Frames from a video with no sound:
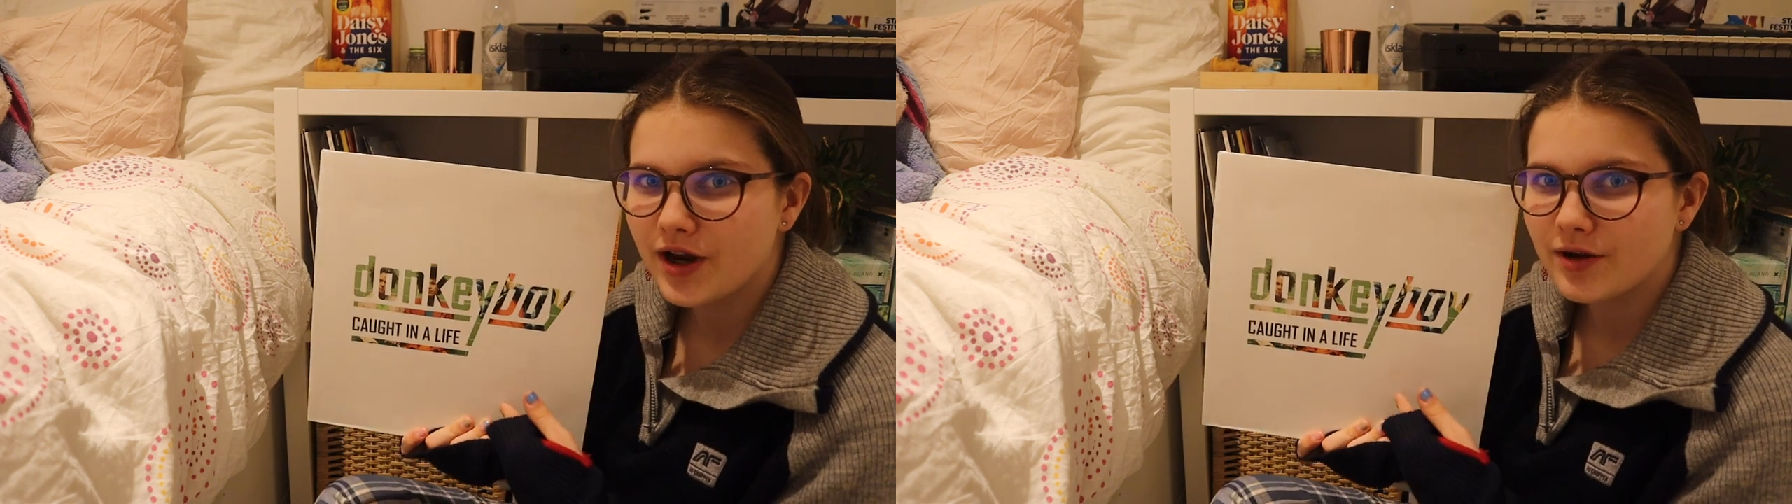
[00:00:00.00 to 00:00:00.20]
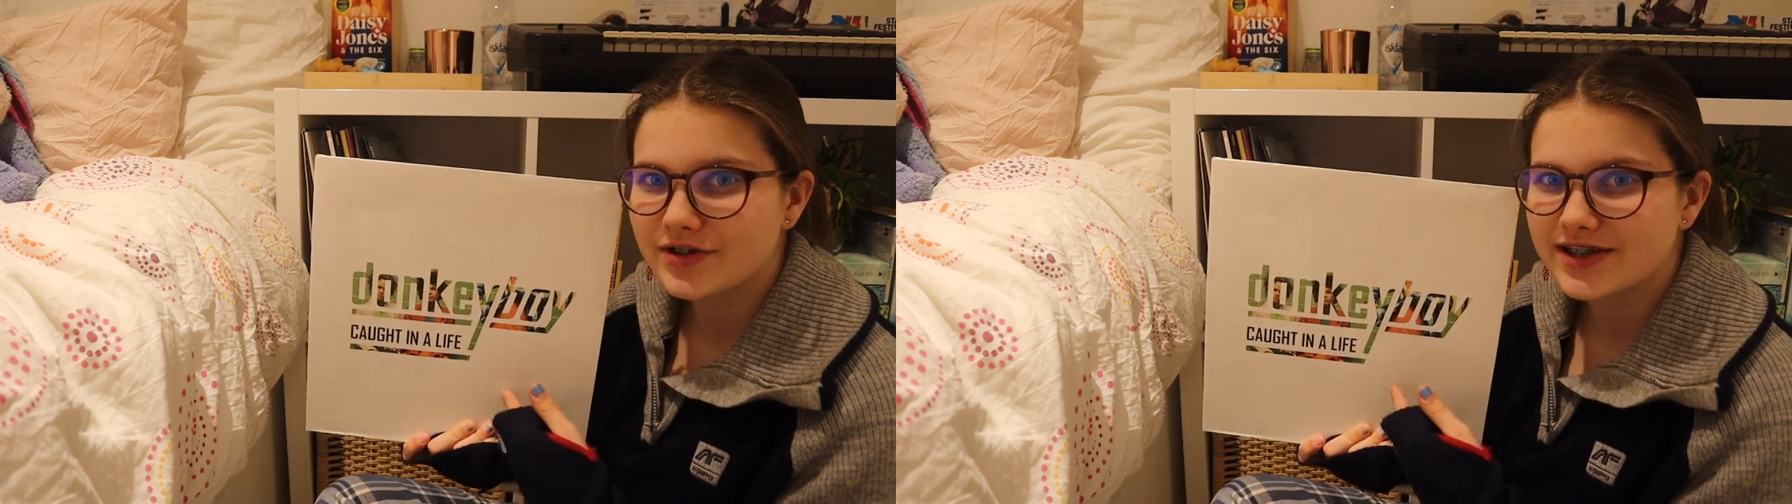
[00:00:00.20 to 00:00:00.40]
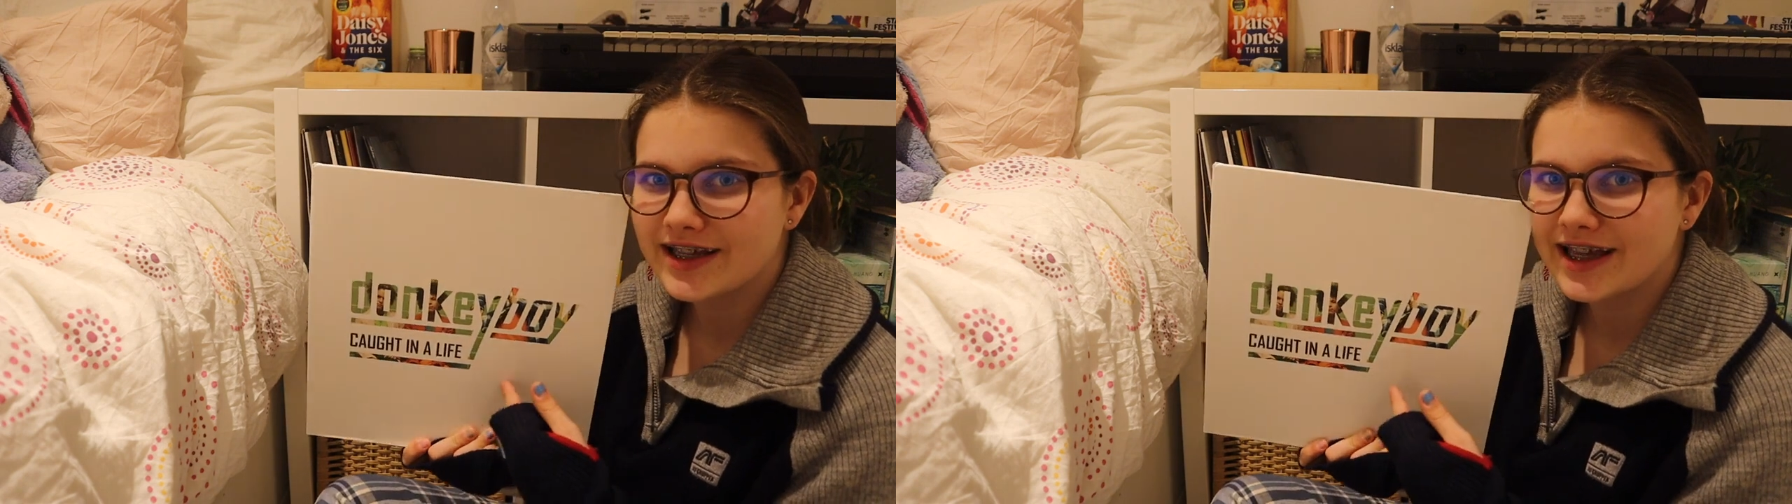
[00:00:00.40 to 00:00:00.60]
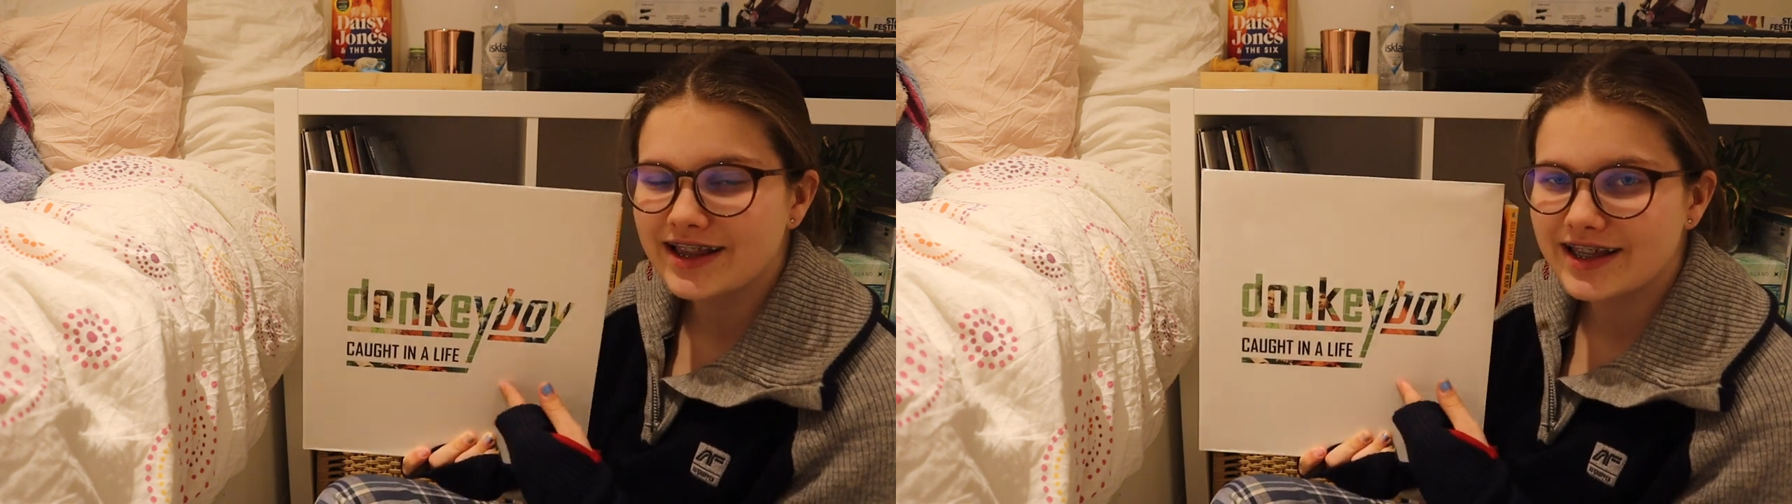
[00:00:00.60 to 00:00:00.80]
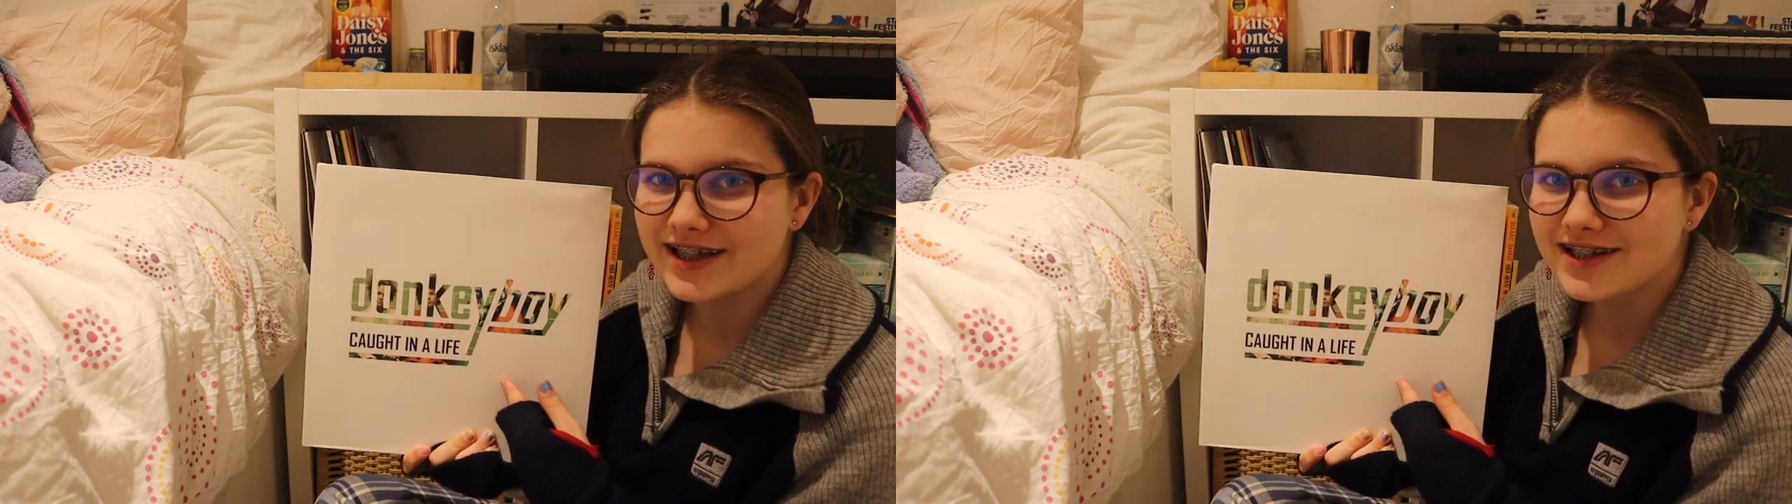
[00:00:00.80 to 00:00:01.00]
I was
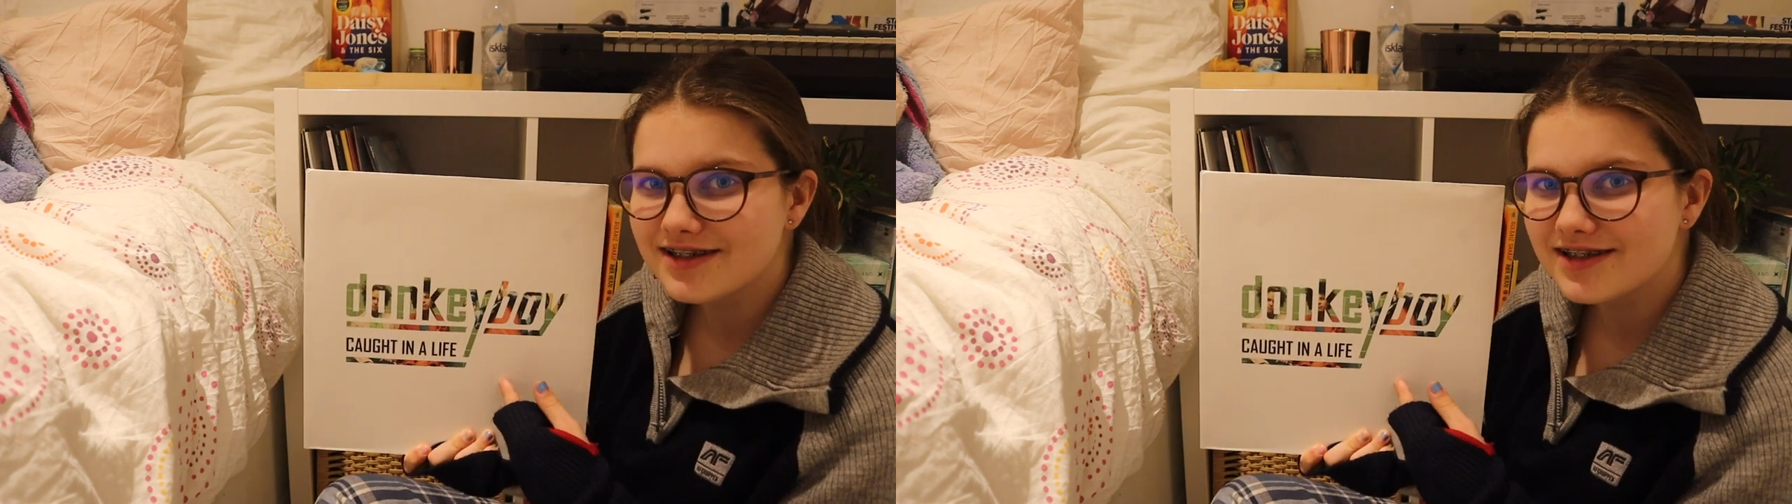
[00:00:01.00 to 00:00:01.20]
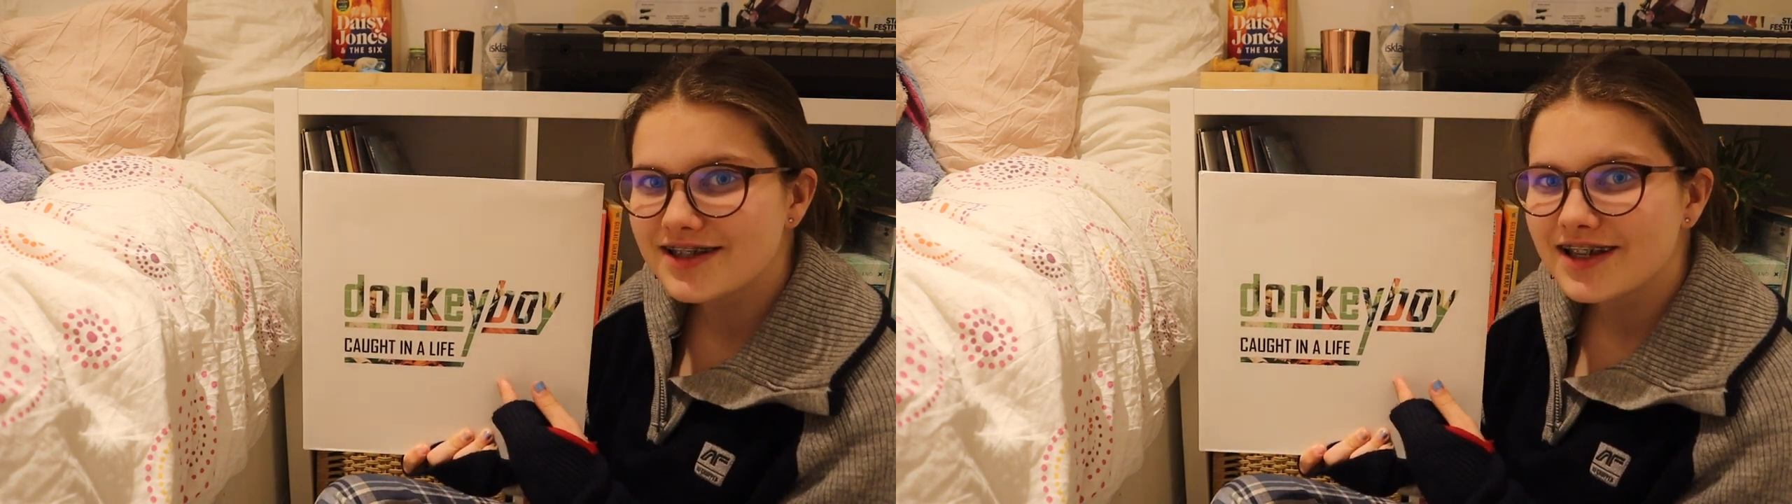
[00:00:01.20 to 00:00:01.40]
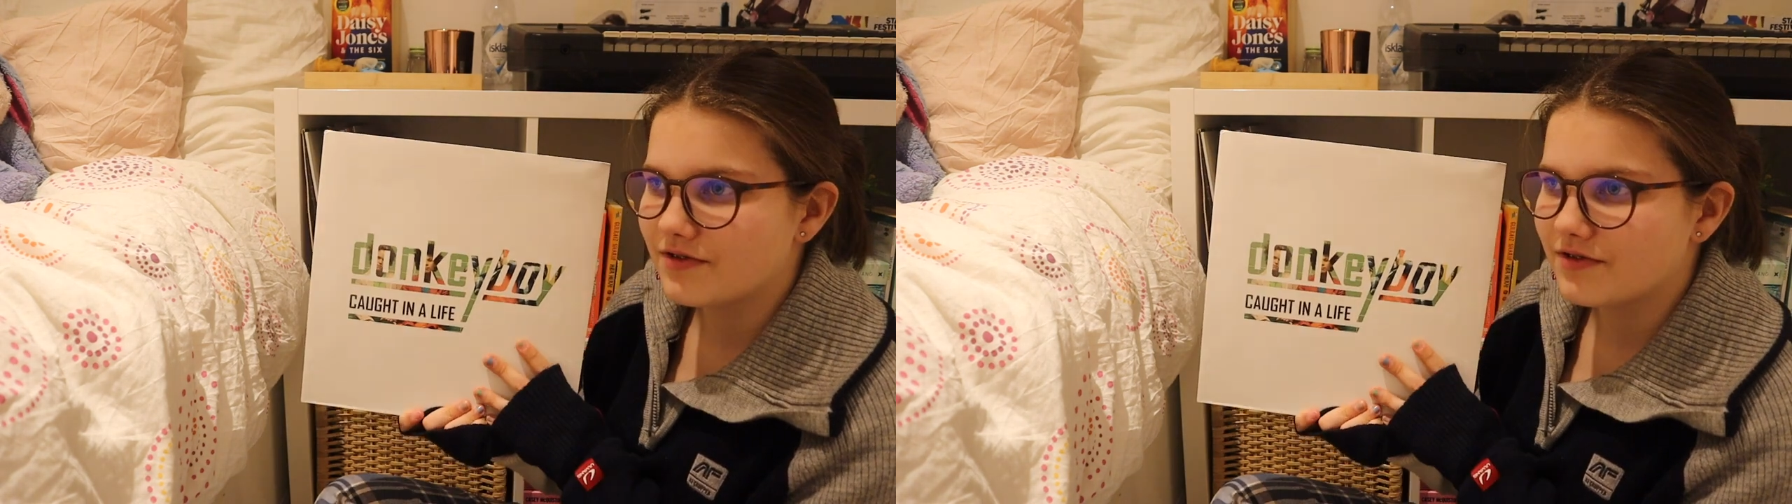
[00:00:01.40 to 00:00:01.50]
singing these,